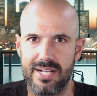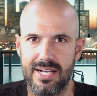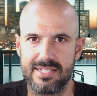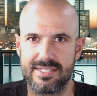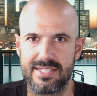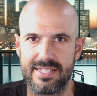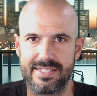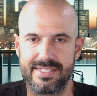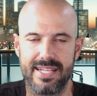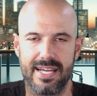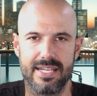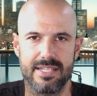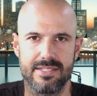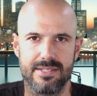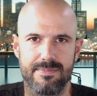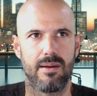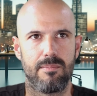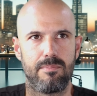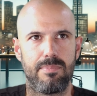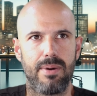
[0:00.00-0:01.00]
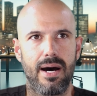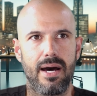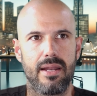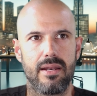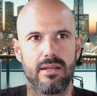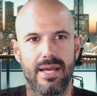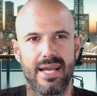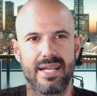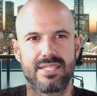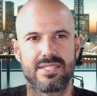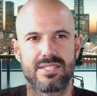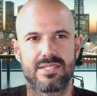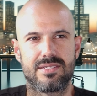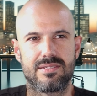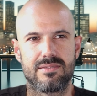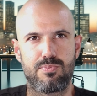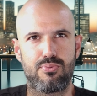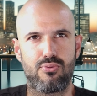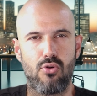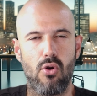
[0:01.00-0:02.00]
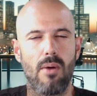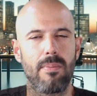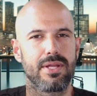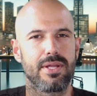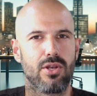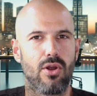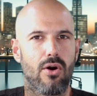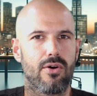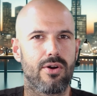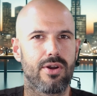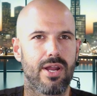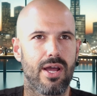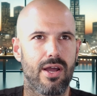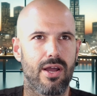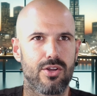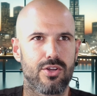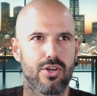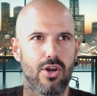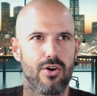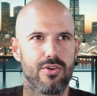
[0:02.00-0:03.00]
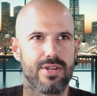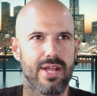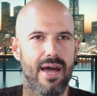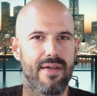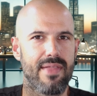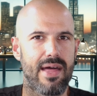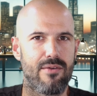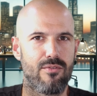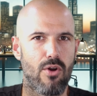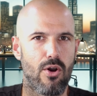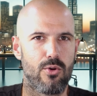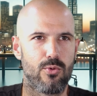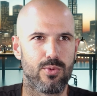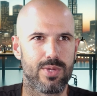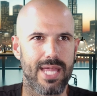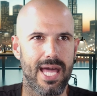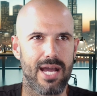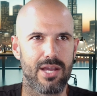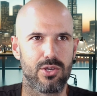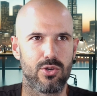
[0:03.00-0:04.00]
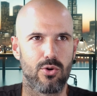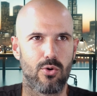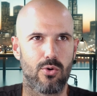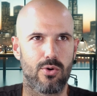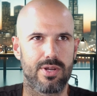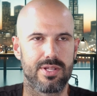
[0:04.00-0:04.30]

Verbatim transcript: does these days. But it's probably not going to go down that road without your